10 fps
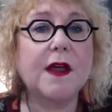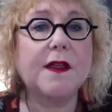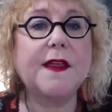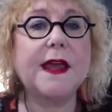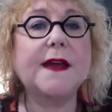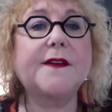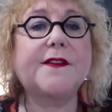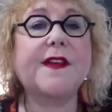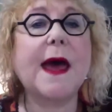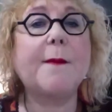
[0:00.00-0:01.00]
the
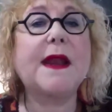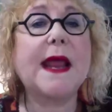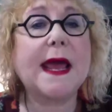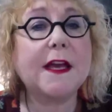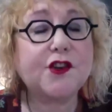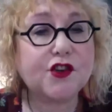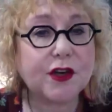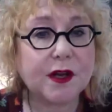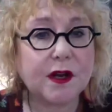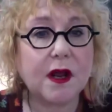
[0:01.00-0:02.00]

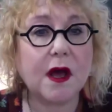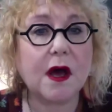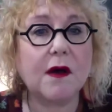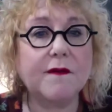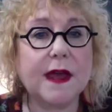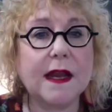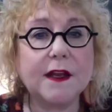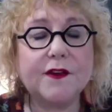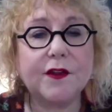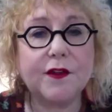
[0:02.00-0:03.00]
examination of
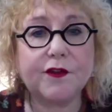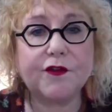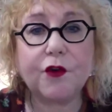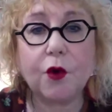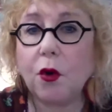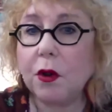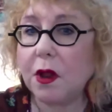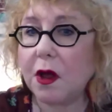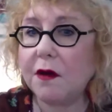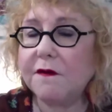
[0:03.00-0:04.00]
getting to the soul
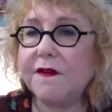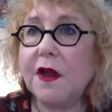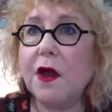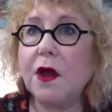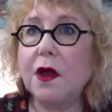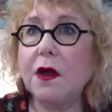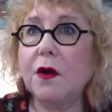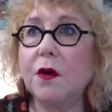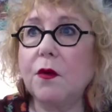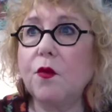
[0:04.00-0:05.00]
of
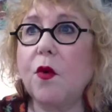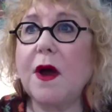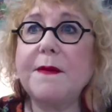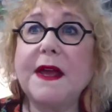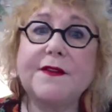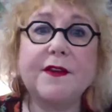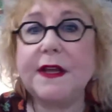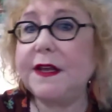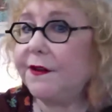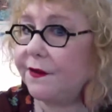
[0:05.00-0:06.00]
what makes it
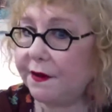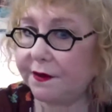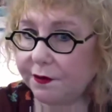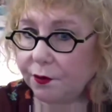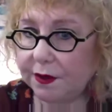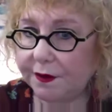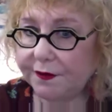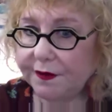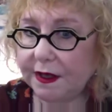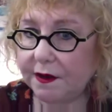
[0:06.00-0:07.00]
easy to
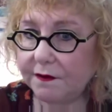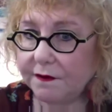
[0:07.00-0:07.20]
receive